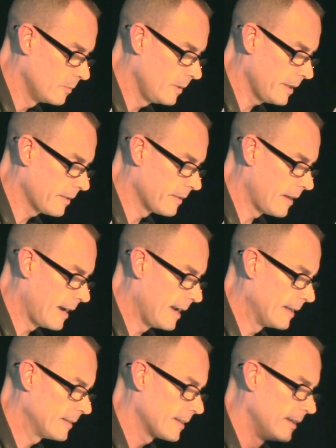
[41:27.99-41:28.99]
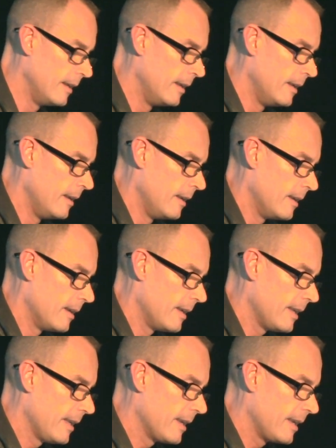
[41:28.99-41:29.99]
With that,
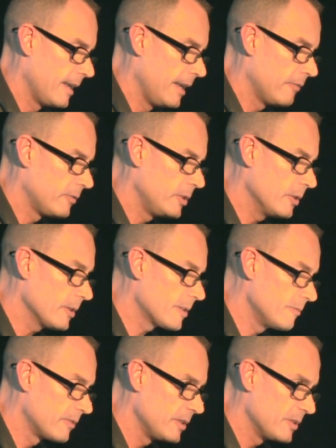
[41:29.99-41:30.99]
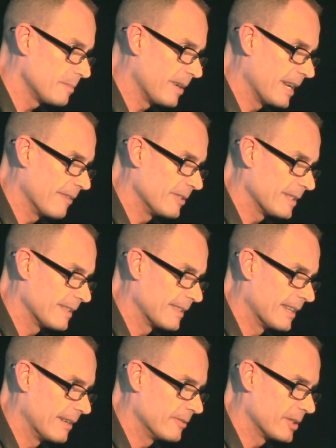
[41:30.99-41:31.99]
if you're confused by
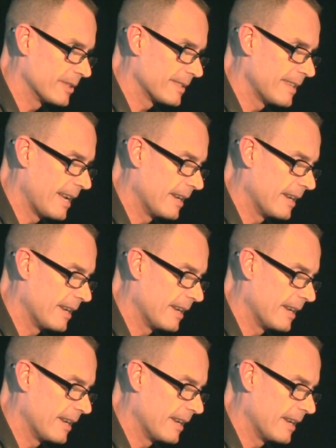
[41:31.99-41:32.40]
everything that I've just